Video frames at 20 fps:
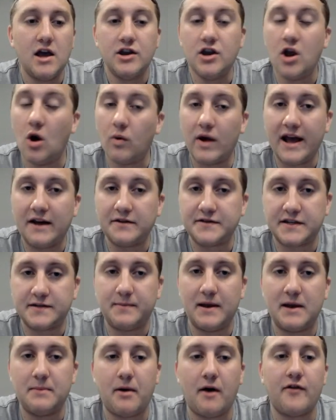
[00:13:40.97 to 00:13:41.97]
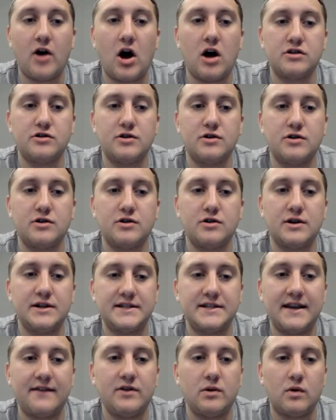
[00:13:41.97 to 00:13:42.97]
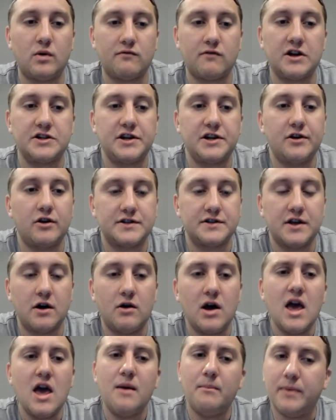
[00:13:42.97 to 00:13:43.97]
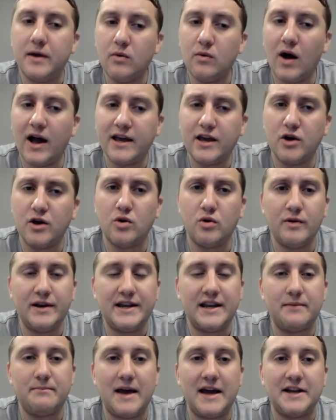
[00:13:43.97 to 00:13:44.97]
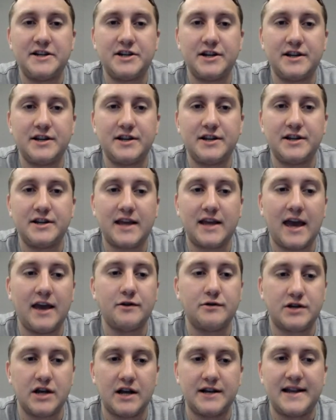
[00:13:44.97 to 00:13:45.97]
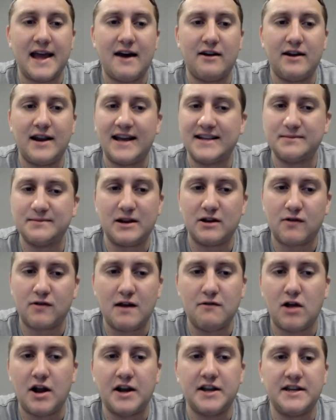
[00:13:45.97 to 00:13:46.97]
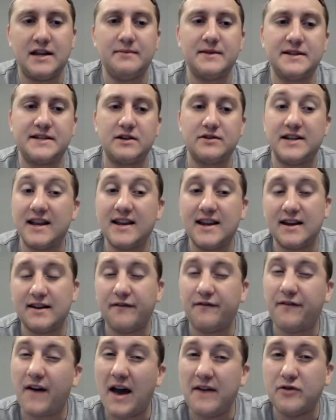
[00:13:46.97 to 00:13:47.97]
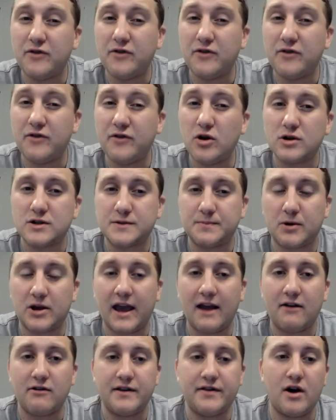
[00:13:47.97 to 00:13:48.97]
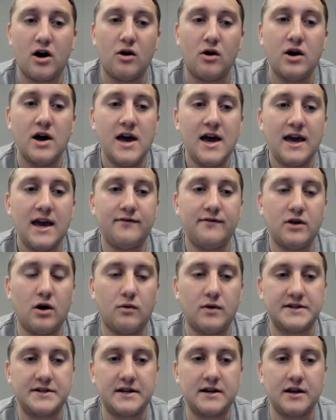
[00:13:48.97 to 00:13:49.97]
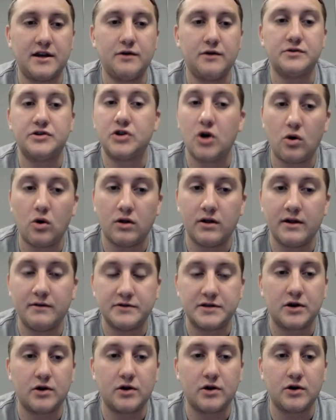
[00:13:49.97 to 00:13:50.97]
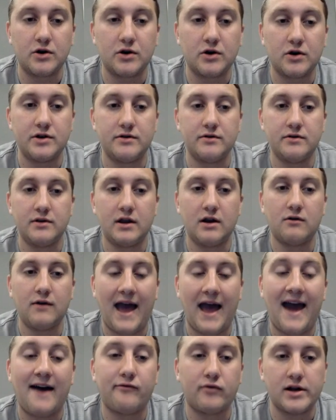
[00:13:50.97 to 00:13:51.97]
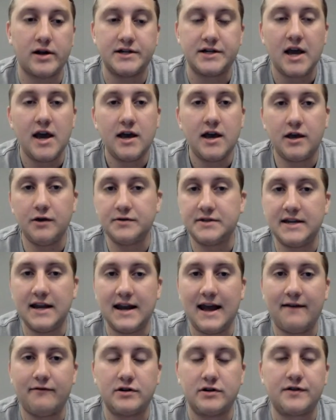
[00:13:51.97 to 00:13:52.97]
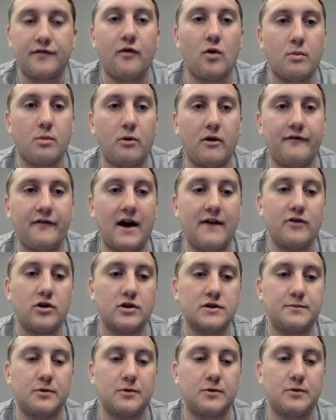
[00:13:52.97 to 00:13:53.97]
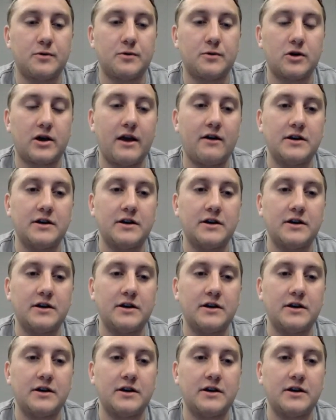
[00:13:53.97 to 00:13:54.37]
No one else has been above 171 rushing yards, though. BYU, who we did mention, KU shut down and hasn't been a great running team this year, did get to 5 yards per carry, though, even though it wasn't a huge total. It was a good, you know, average. Houston averaged 4.5 yards per carry.